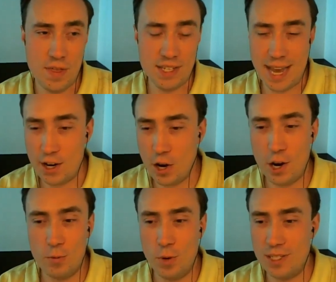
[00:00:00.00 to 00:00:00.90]
this
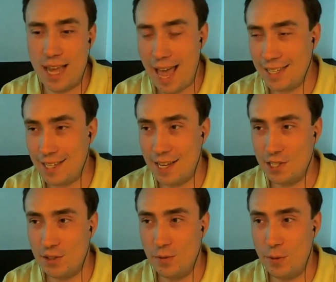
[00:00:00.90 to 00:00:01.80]
add-on wants to access
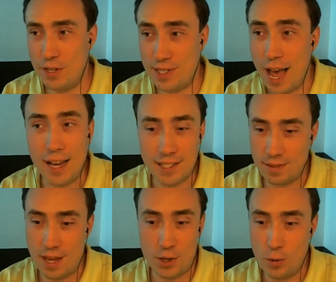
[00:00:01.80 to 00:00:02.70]
the docs
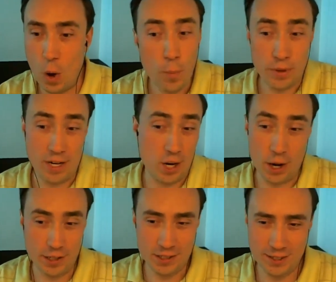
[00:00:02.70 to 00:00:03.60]
that you open it
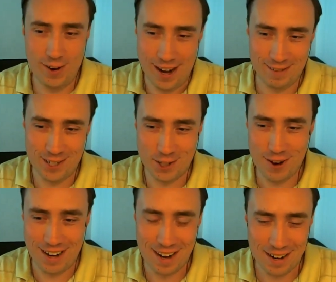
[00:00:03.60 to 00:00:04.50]
on, right? Which is
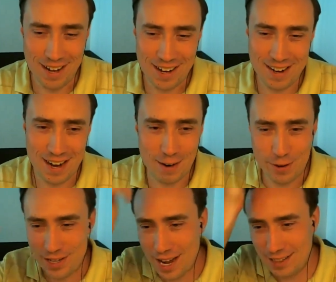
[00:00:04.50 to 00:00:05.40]
great. Not not
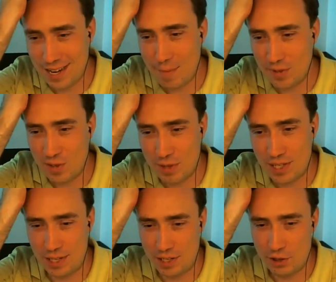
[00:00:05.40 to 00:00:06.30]
every doc that happens to be
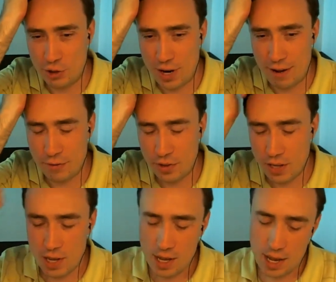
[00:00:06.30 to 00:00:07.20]
sitting in your Drive.
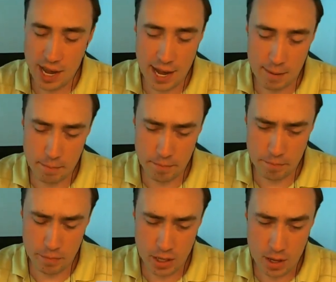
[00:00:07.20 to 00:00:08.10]
Um,
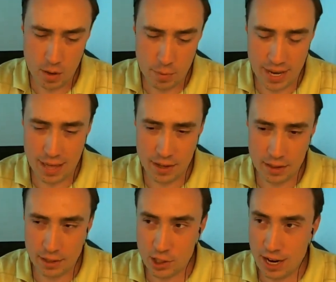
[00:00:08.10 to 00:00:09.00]
but yeah, the,
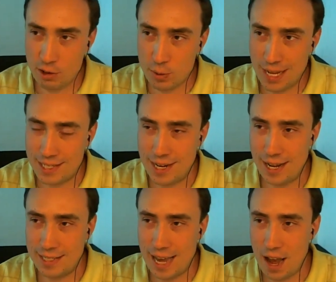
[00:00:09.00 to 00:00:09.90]
the challenge with that
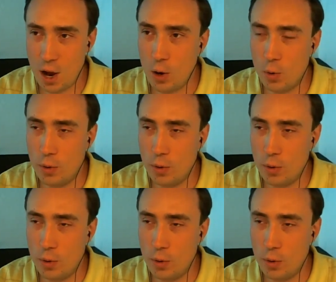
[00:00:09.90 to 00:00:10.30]
today is how